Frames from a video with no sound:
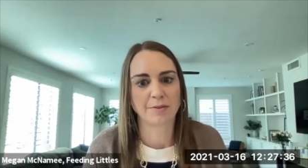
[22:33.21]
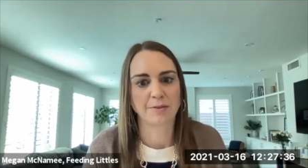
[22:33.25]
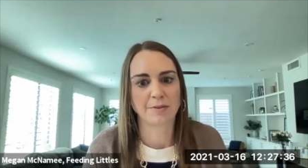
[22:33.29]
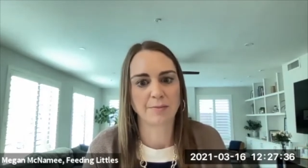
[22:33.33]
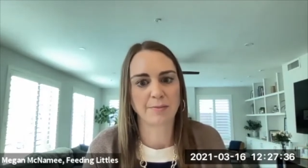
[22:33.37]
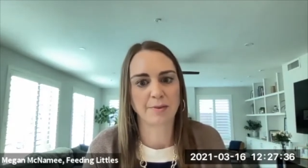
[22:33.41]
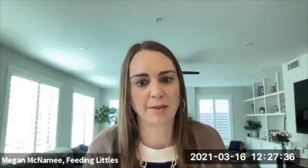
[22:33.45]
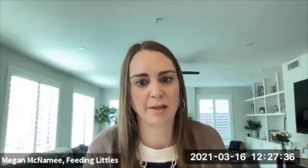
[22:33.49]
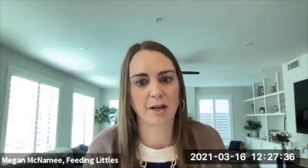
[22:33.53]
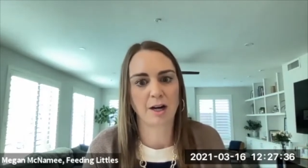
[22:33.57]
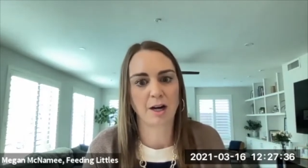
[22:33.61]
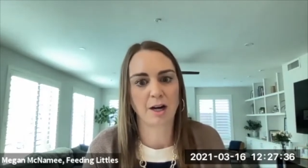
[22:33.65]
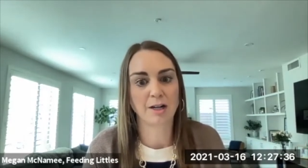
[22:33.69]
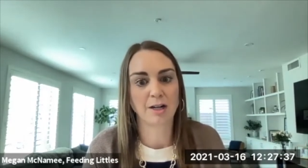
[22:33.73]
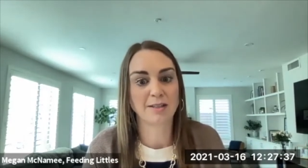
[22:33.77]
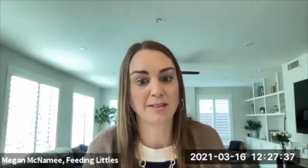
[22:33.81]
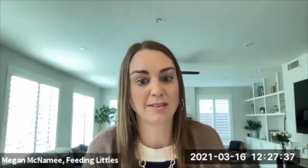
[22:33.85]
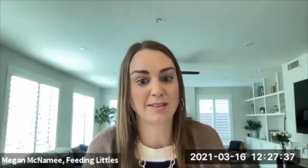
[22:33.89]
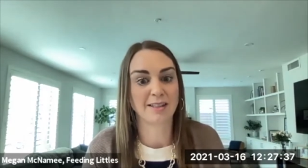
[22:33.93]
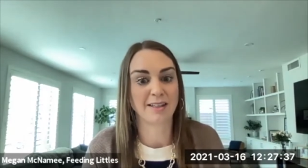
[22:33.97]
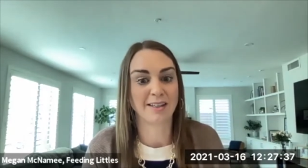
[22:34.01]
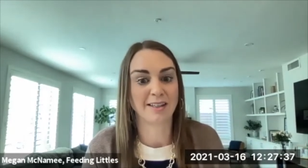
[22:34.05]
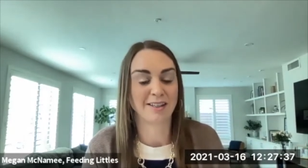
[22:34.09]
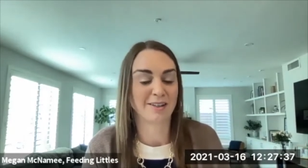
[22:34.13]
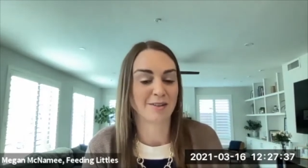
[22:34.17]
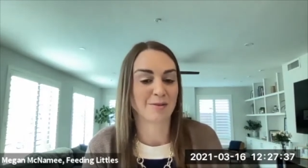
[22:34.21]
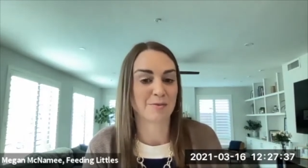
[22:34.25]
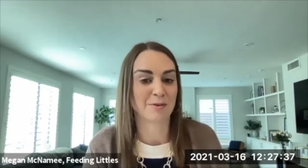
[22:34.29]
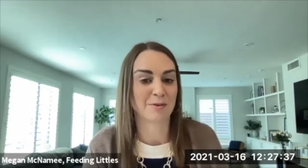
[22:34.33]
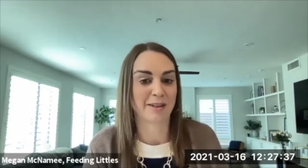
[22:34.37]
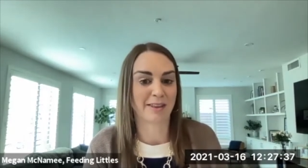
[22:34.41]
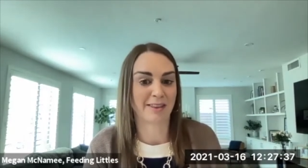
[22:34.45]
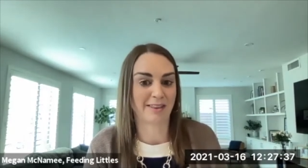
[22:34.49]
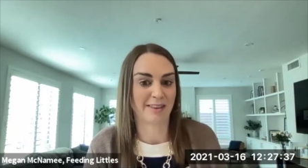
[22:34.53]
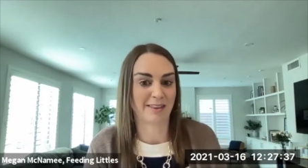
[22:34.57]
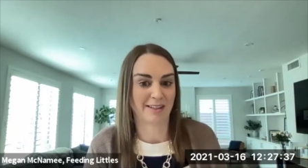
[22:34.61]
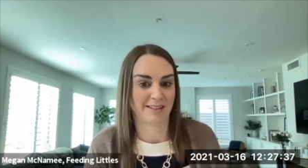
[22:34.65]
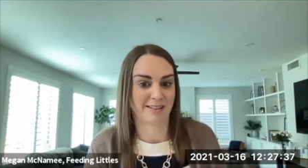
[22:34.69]
some of the hardest thing
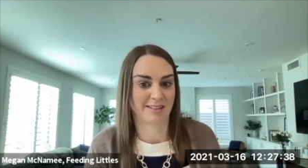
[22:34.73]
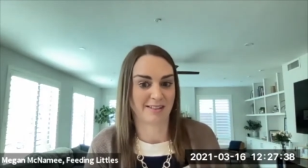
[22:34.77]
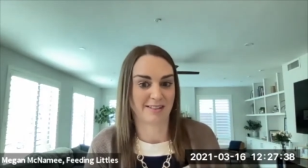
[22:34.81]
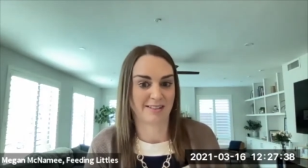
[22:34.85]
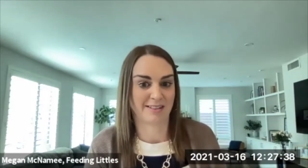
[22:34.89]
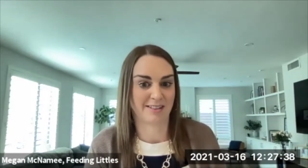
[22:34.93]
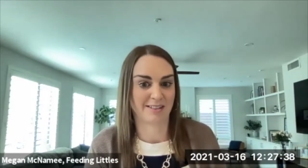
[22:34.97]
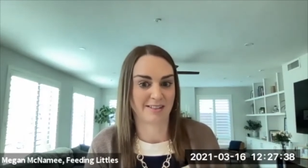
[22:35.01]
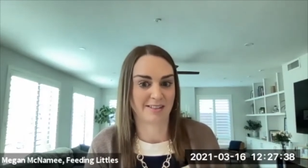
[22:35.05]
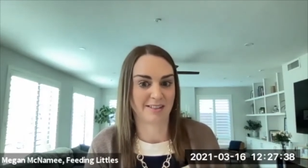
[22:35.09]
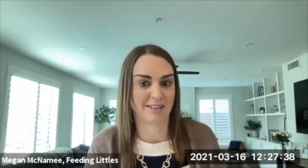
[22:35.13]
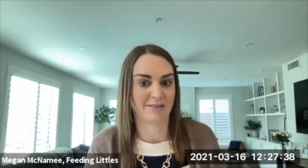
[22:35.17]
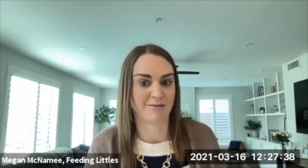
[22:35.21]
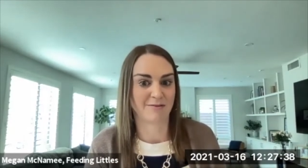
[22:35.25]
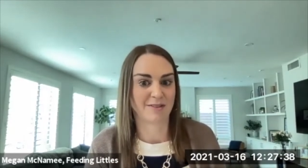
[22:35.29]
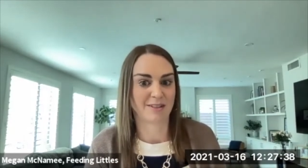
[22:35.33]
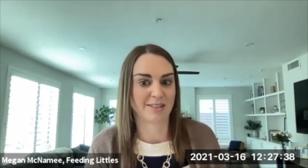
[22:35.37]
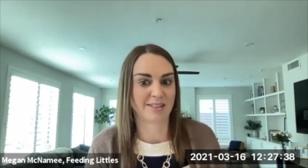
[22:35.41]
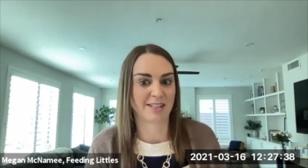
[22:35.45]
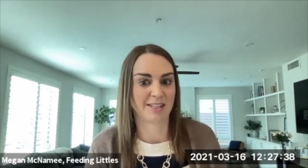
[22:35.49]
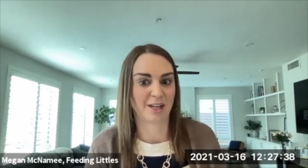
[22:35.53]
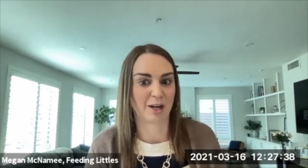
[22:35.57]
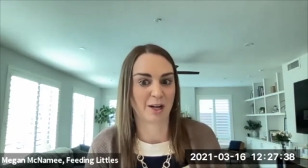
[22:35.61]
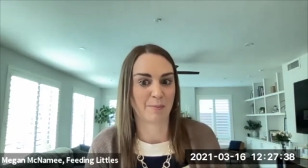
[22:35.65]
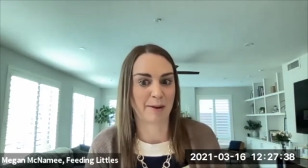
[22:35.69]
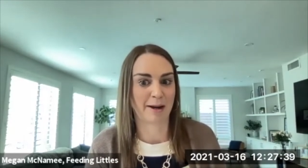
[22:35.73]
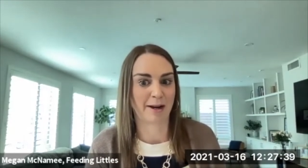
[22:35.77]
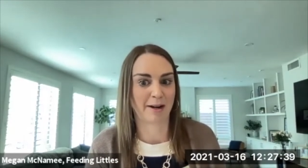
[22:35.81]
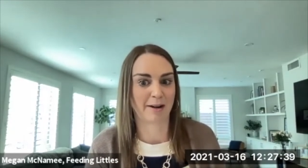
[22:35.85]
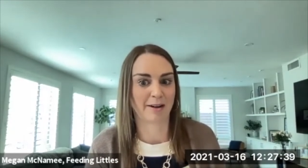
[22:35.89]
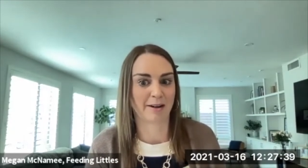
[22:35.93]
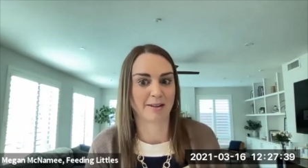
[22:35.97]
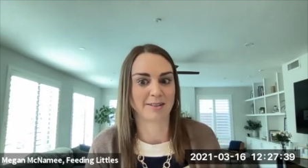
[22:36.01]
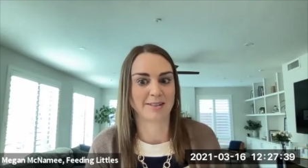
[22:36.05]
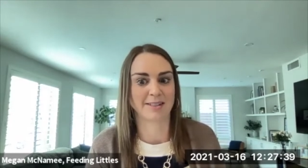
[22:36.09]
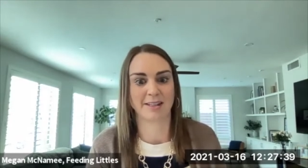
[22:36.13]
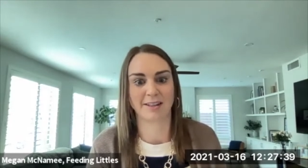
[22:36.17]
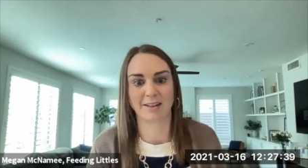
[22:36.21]
with this is convincing our
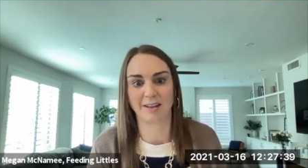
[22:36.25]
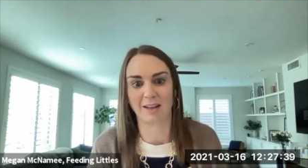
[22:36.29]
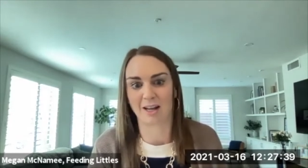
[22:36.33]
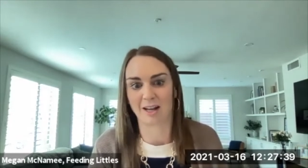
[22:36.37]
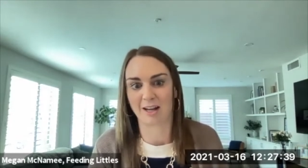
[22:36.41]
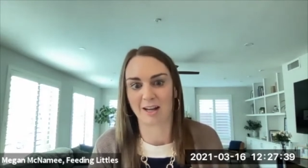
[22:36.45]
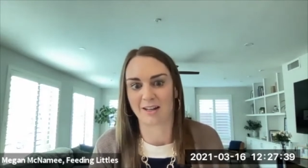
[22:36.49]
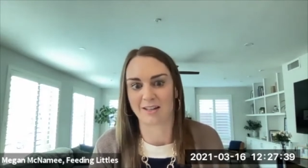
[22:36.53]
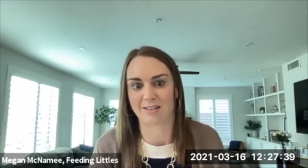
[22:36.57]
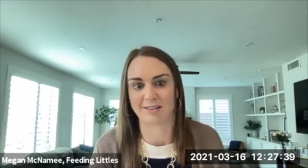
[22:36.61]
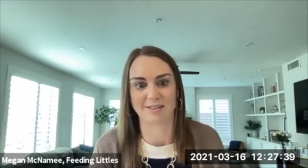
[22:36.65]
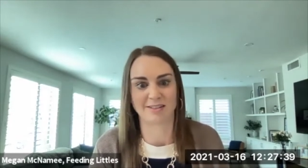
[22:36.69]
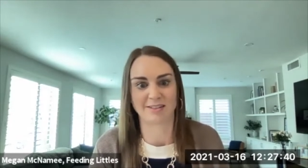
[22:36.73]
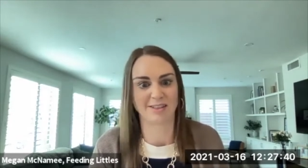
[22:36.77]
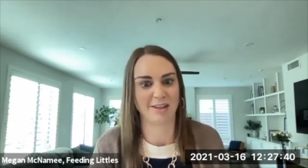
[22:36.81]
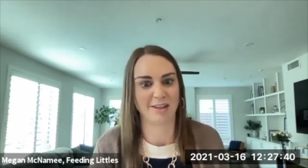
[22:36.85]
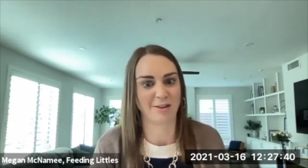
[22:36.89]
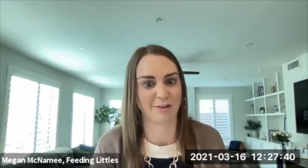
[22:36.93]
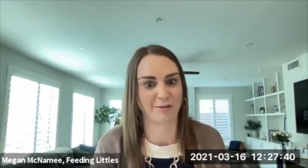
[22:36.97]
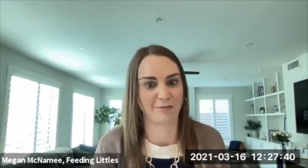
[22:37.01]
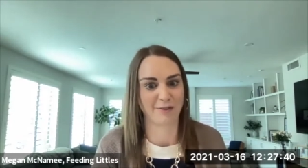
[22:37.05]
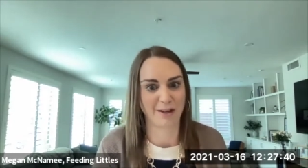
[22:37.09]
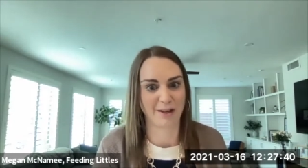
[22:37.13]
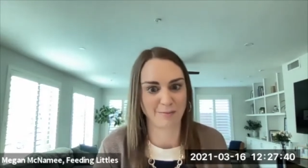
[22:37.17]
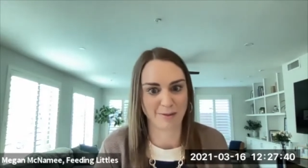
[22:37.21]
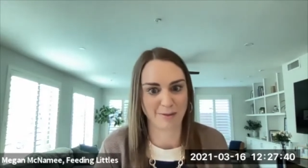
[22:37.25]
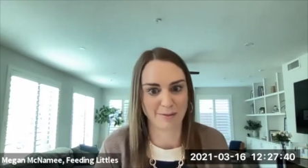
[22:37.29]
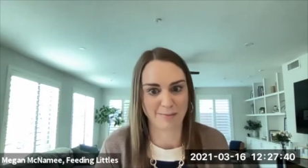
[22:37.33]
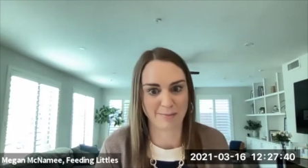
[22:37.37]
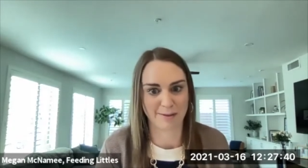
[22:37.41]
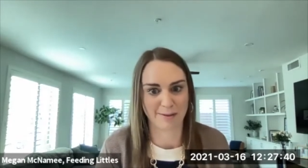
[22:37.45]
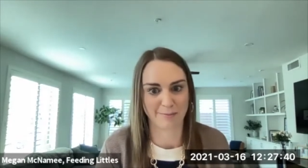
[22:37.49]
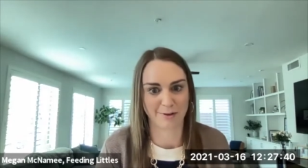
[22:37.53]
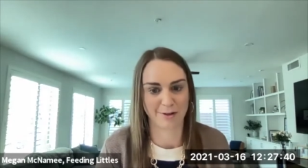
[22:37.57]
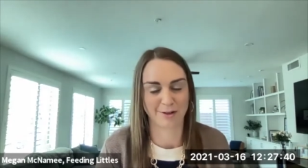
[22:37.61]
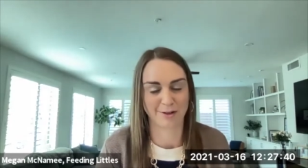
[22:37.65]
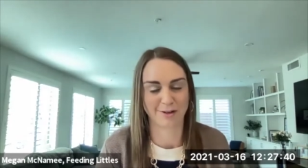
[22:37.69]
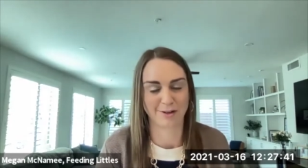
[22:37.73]
parents and laws other family
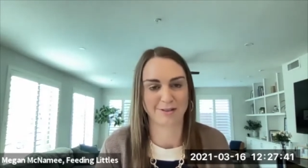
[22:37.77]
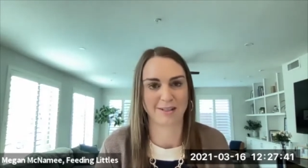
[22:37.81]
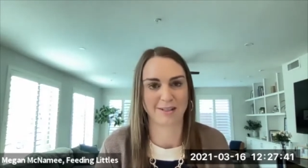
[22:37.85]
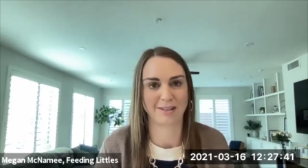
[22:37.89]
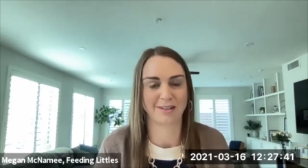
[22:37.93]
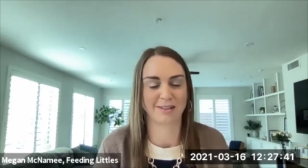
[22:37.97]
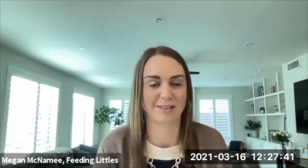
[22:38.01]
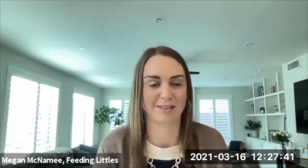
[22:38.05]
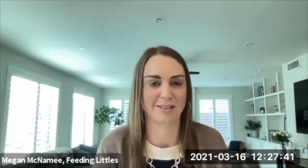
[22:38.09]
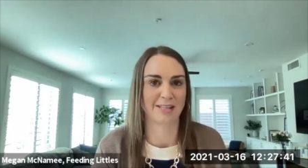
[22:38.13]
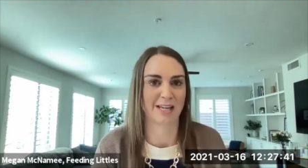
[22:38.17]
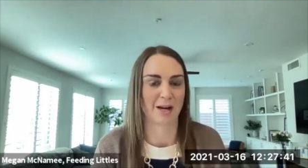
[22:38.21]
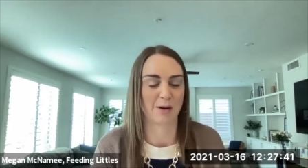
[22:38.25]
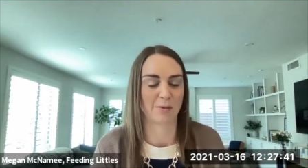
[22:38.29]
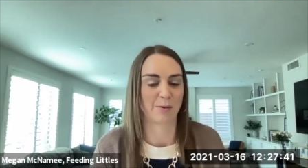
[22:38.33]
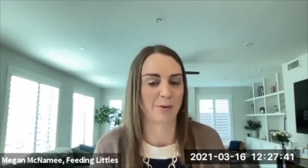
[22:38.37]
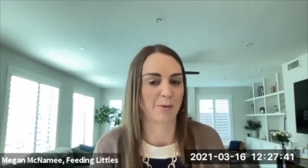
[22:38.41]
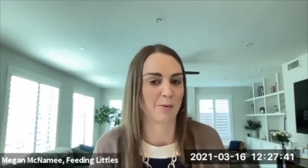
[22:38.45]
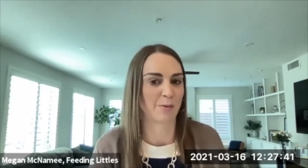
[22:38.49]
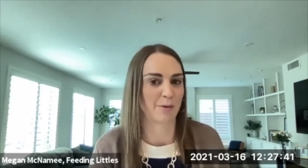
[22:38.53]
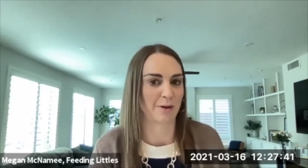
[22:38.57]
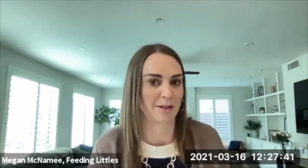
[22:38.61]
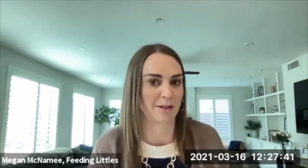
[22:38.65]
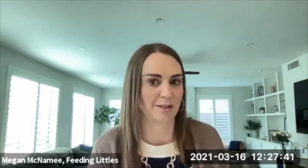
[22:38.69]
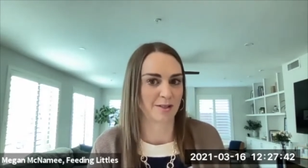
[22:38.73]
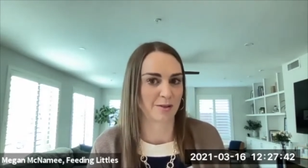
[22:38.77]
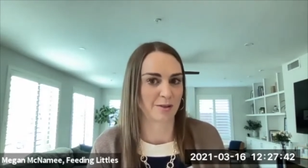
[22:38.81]
members that this is how we want